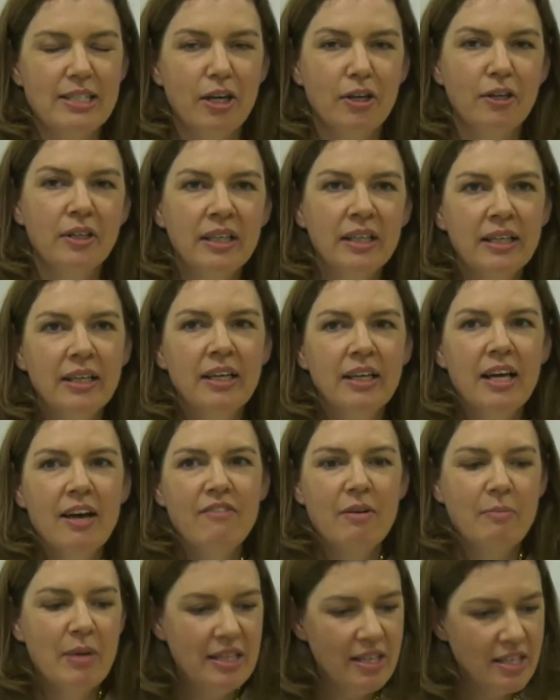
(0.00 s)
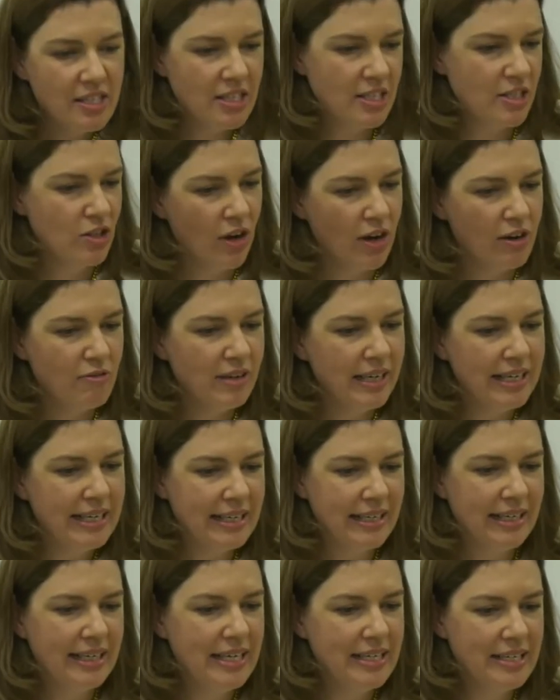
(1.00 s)
So for me, there's just not a really
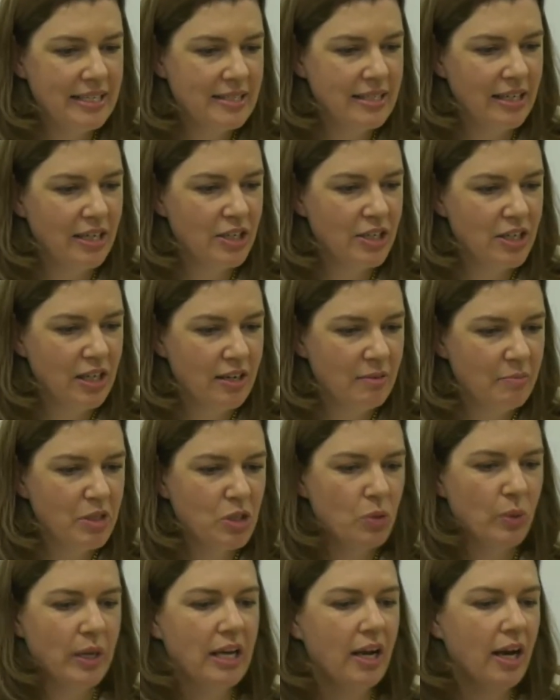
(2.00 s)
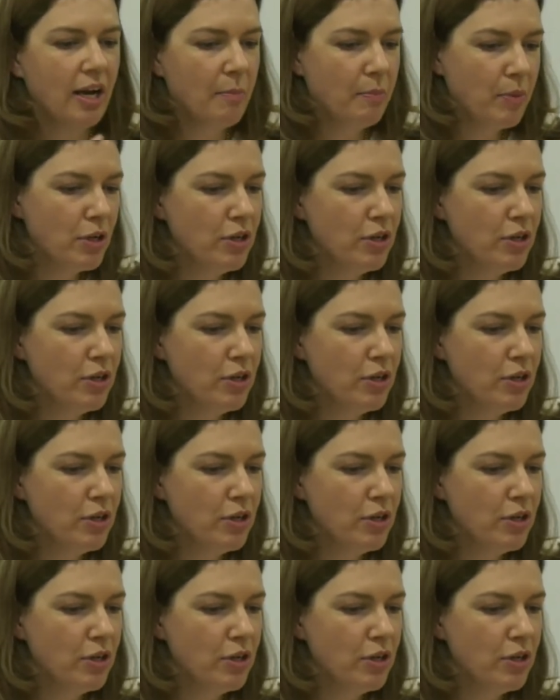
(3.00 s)
clear distinction between kind of